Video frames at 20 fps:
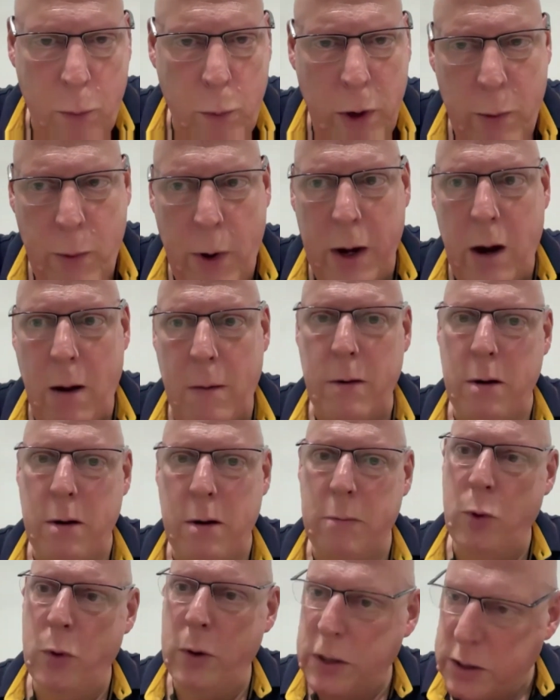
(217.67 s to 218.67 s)
When you wake up in the
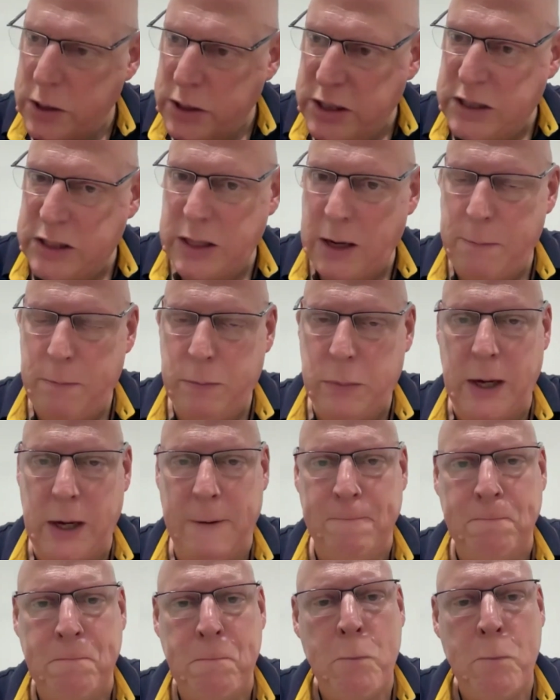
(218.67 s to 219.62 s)
morning, same thing.